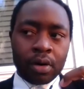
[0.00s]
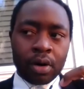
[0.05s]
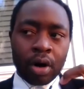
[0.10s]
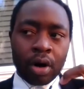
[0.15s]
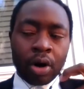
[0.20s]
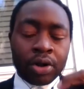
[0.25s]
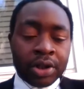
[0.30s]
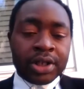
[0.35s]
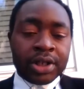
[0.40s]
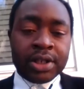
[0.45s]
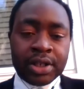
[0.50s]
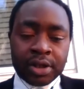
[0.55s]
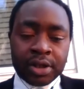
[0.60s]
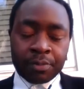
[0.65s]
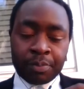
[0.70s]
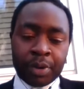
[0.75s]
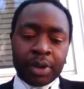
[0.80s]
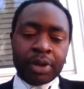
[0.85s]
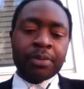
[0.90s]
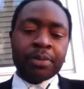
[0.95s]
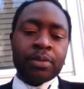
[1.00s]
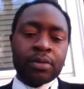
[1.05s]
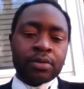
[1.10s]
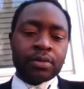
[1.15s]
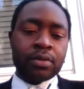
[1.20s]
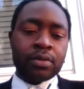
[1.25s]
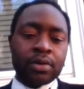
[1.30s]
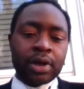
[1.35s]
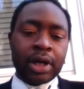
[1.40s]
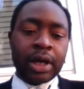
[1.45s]
honest
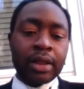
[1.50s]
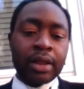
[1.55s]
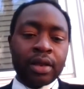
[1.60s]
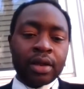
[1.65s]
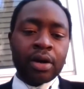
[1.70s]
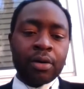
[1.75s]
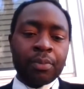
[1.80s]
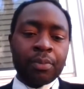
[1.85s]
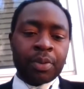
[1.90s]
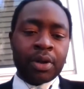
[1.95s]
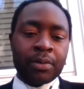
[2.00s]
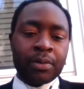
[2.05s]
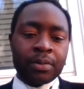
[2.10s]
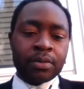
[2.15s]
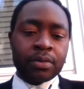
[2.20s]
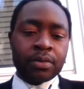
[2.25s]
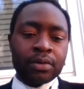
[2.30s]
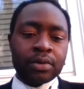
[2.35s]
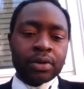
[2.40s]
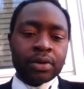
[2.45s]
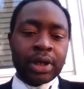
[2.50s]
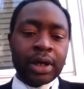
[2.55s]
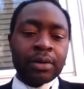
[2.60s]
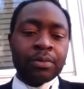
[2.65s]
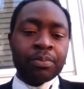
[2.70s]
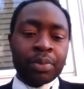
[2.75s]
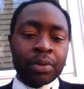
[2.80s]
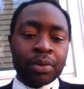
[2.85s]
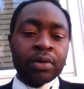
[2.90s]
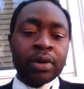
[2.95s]
people, ethical people
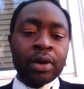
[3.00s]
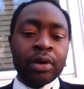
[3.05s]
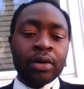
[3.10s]
that build